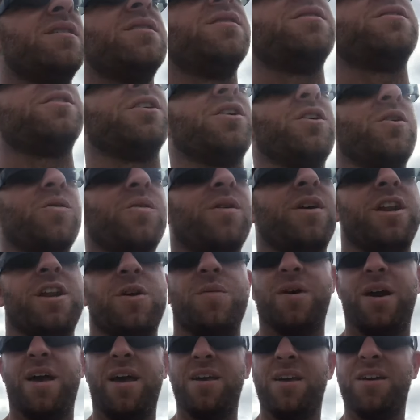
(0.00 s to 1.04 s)
So
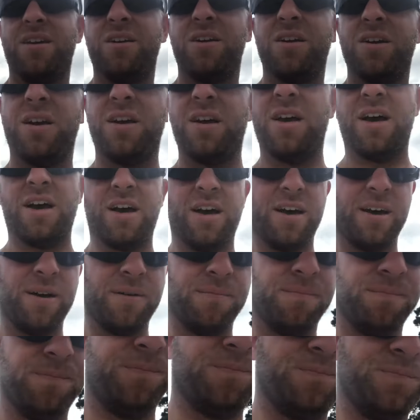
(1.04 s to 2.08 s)
anyway,
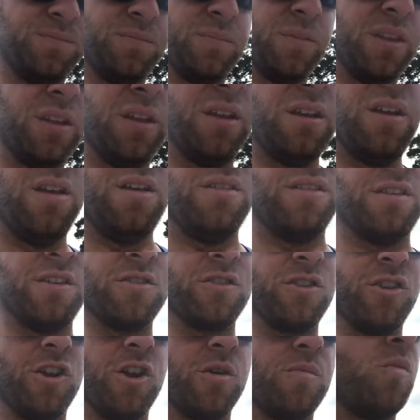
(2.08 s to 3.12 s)
um,
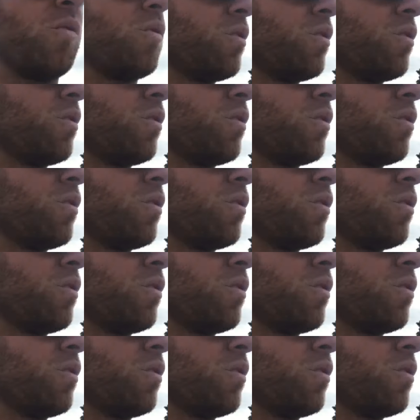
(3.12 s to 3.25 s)
there's a little